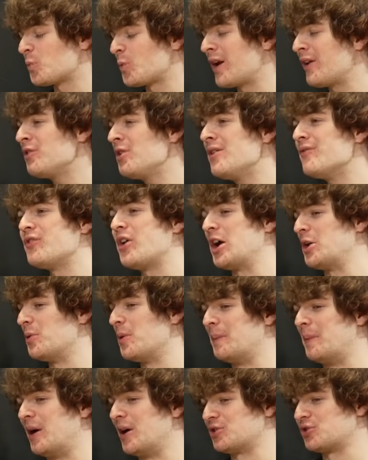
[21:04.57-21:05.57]
whenever I invite you
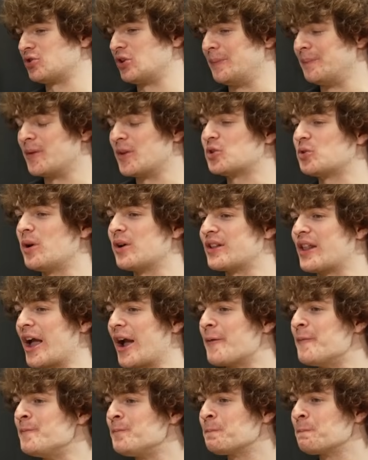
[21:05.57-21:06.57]
on my stream, it's always
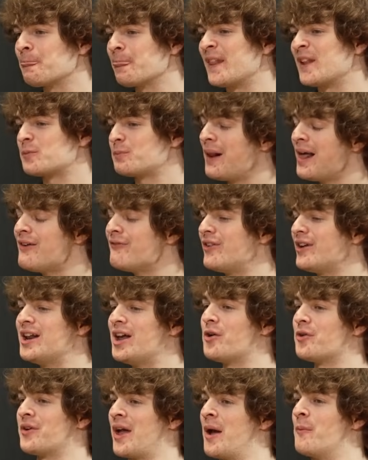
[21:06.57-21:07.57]
like, let's play a
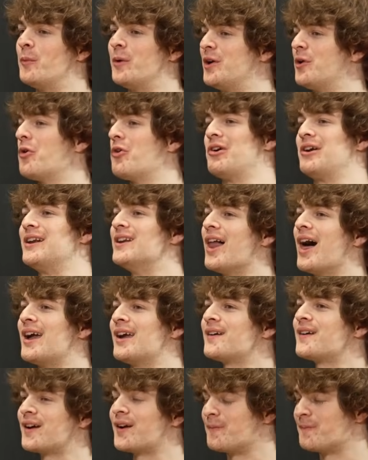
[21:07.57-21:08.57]
video game we already
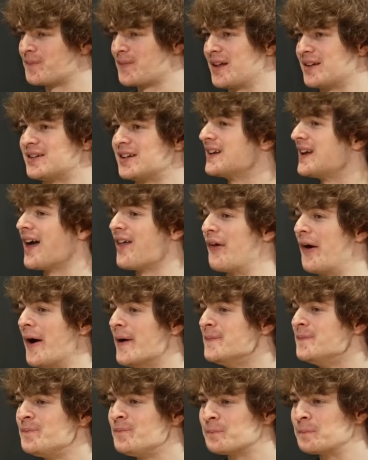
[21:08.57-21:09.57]
like together.
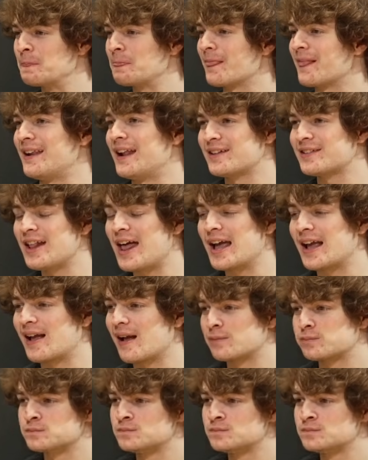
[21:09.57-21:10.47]
Let's like,